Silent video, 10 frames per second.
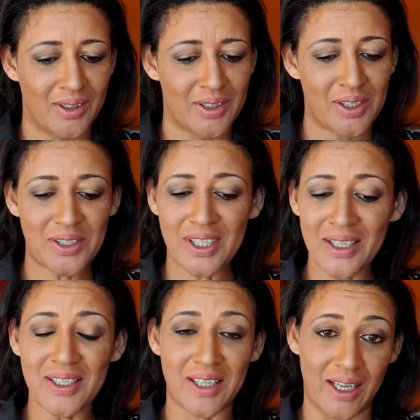So
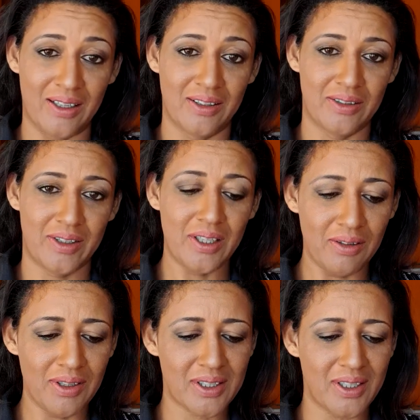since then,
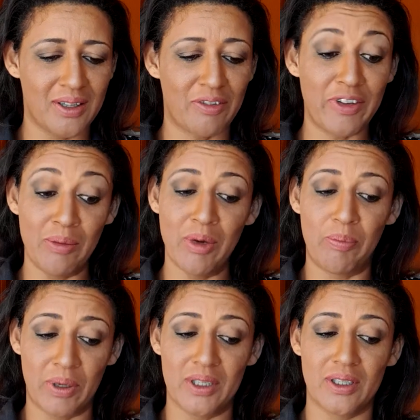TVs in the female
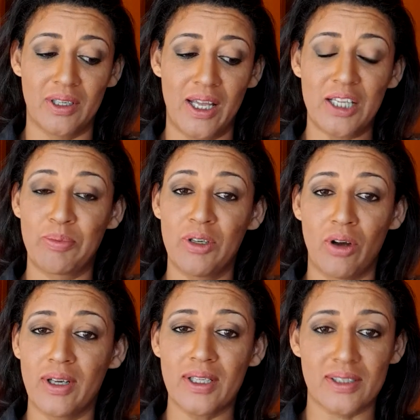prison has been
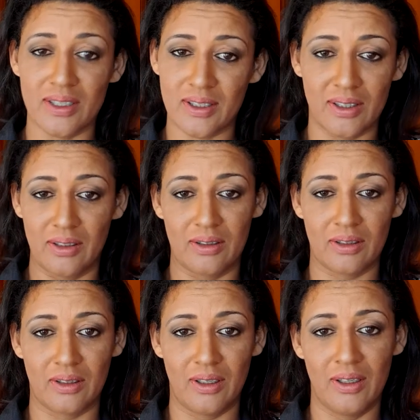non-existent
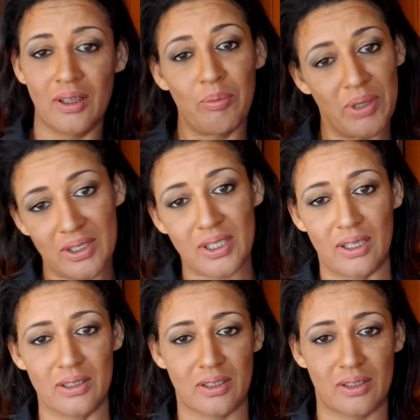in the big
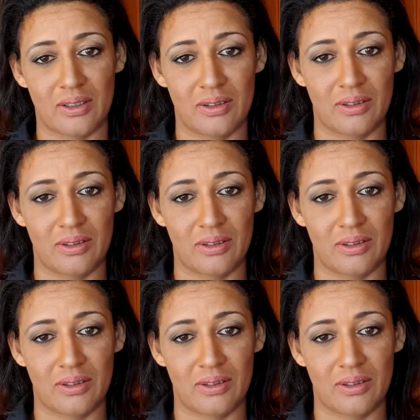cells.